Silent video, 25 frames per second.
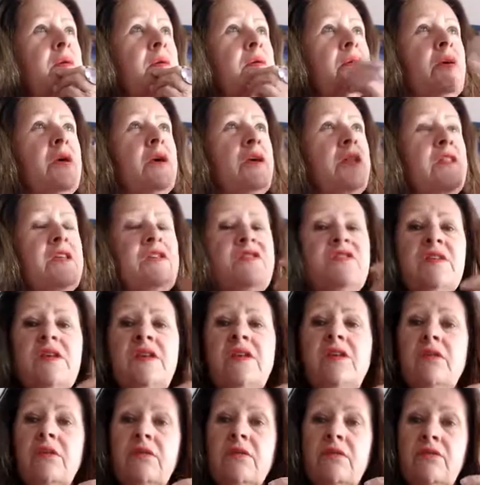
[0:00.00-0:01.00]
okay, they're
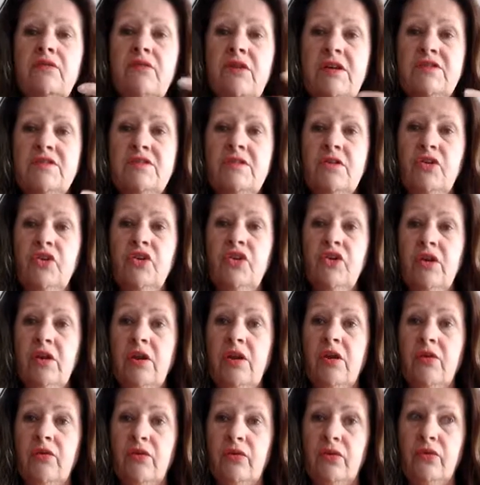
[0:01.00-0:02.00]
saying you can rest on your
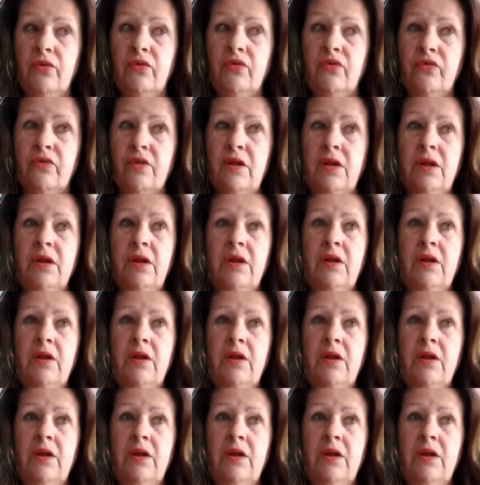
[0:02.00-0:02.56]
laurels.